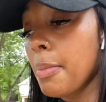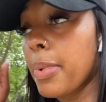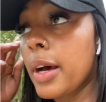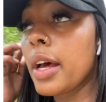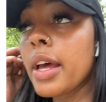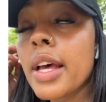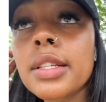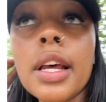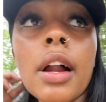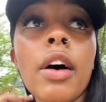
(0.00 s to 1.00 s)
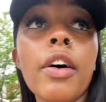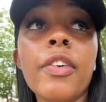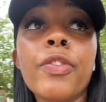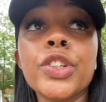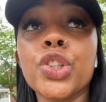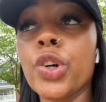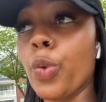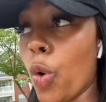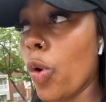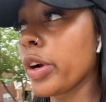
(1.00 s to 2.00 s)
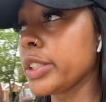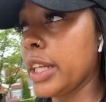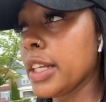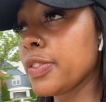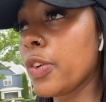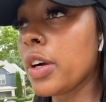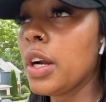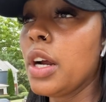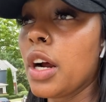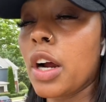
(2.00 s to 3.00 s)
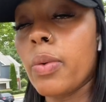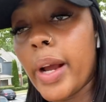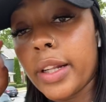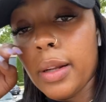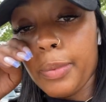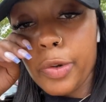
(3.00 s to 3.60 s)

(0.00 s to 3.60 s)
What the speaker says: but isn't of what your org stands for, correct them.